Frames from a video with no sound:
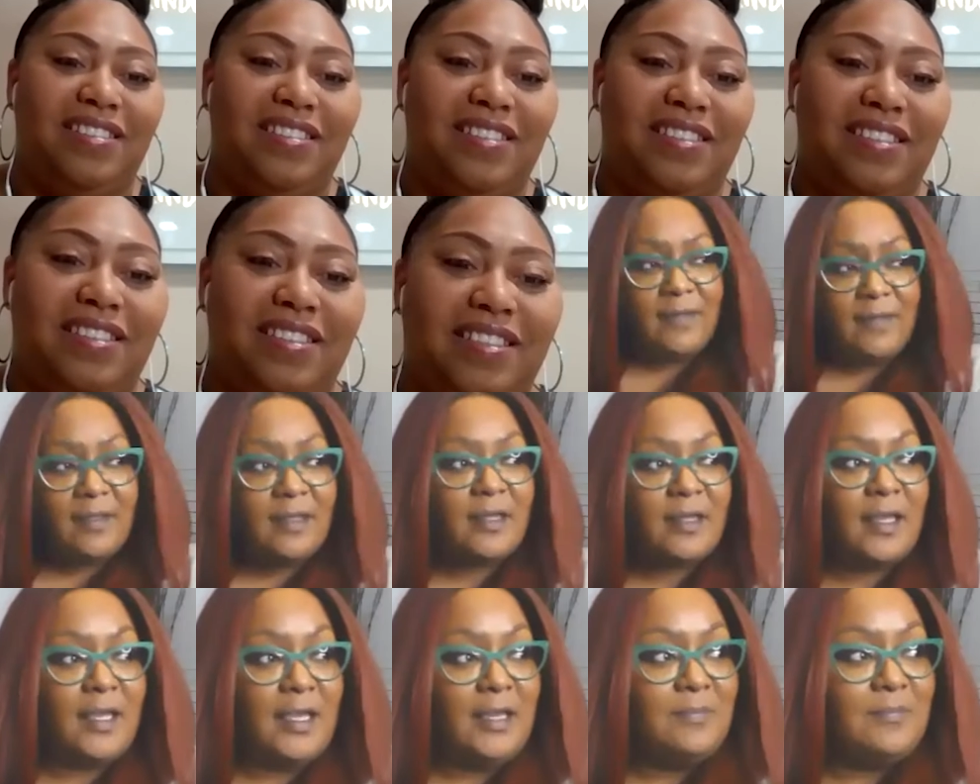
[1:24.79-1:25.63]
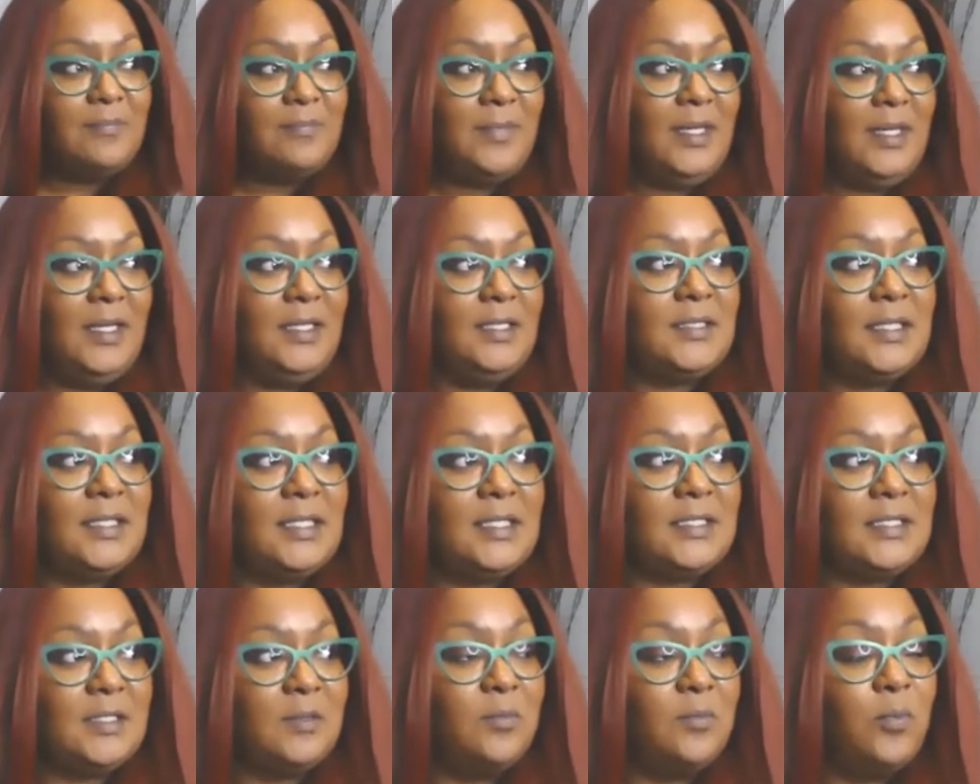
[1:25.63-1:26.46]
I think it means
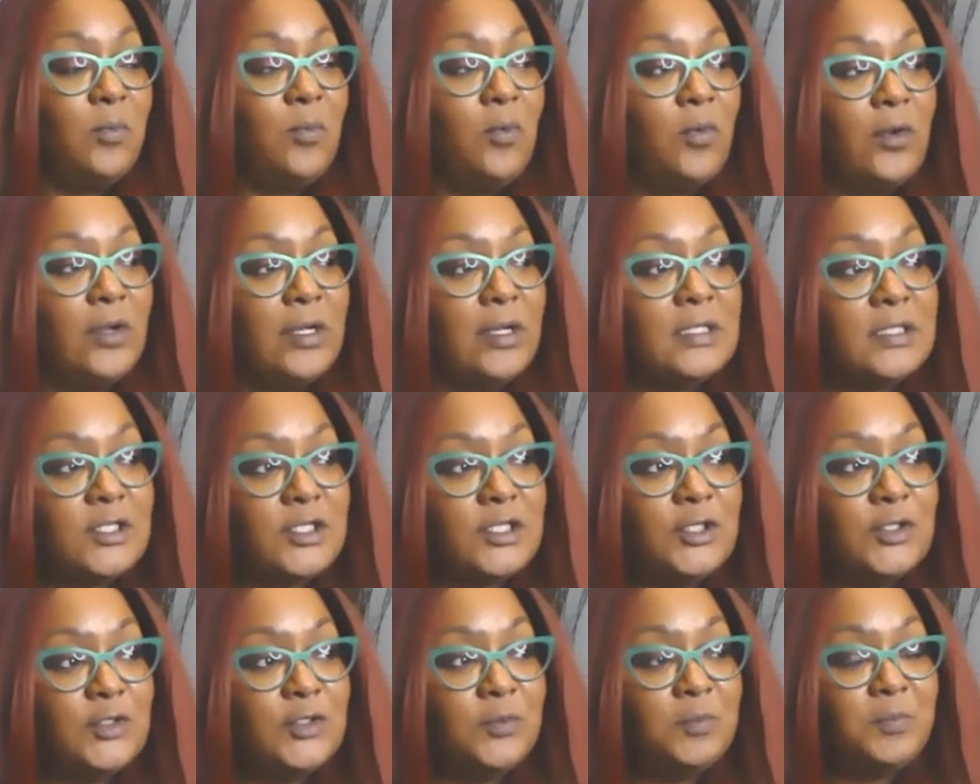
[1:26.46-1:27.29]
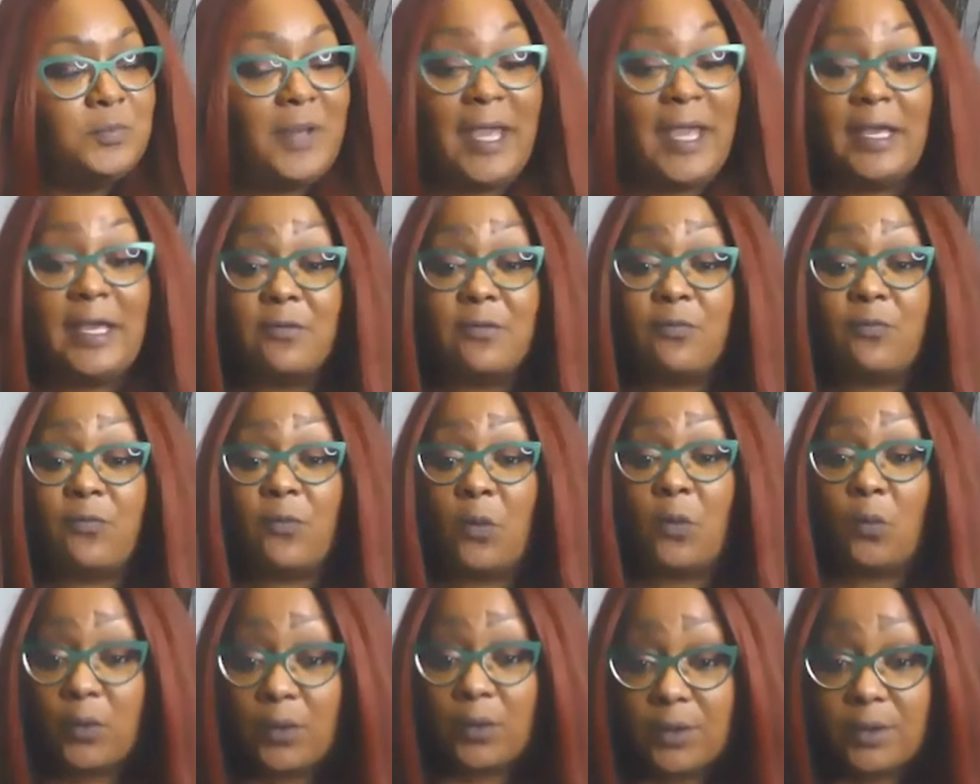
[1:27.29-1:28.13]
it's important to pay it
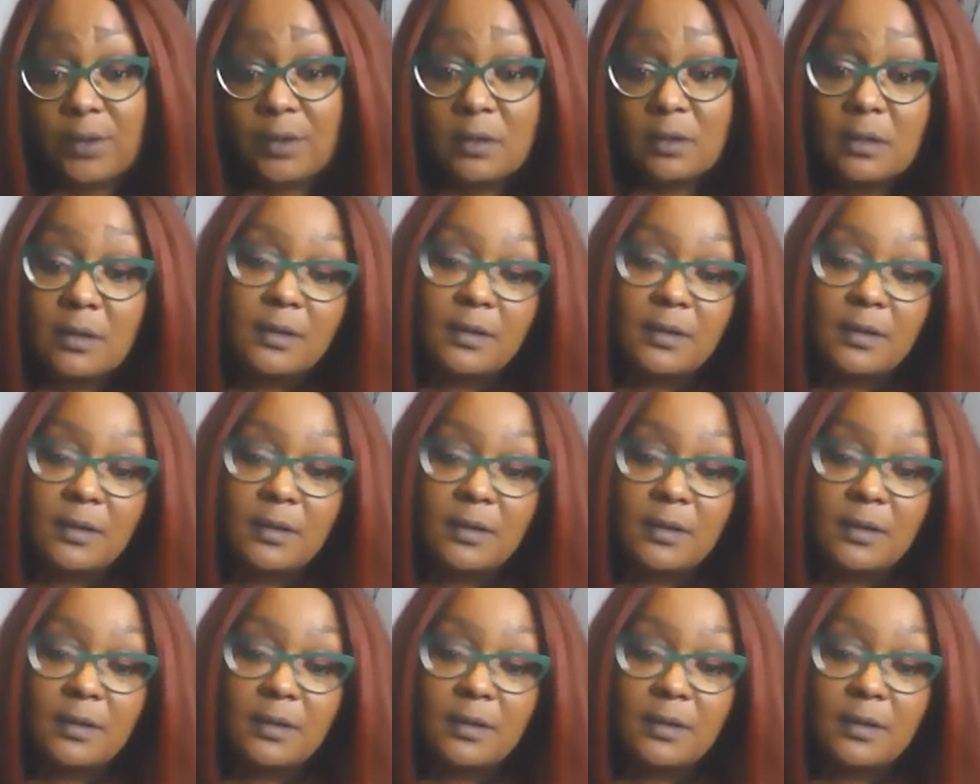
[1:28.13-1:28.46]
forward.